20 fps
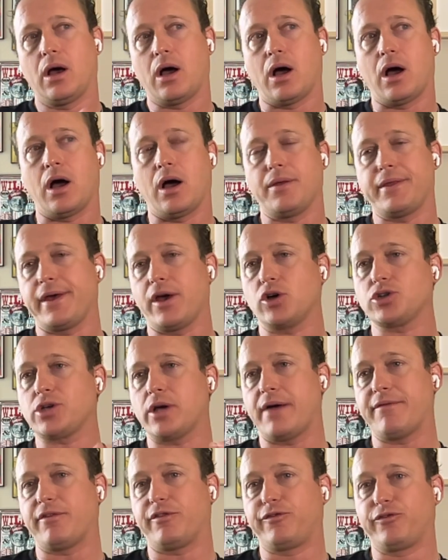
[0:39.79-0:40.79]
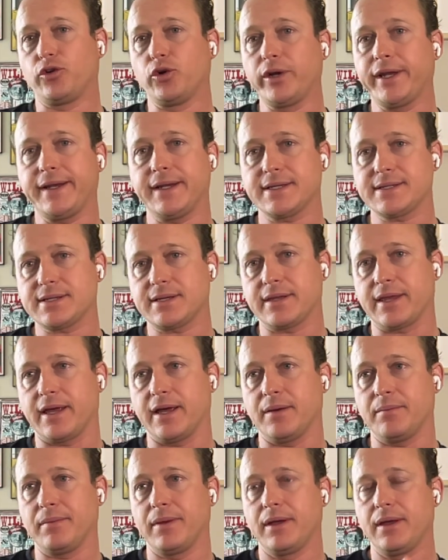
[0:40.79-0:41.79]
They also have a fruitiness to
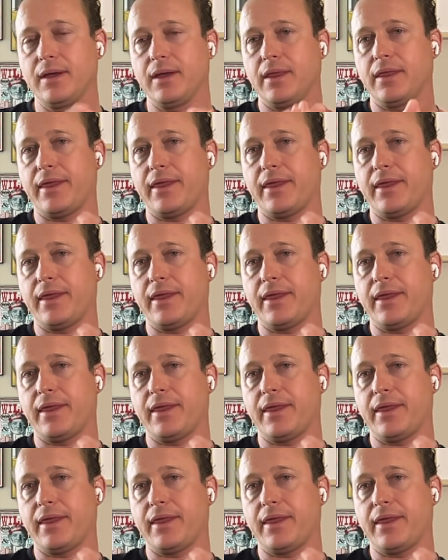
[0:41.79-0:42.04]
them.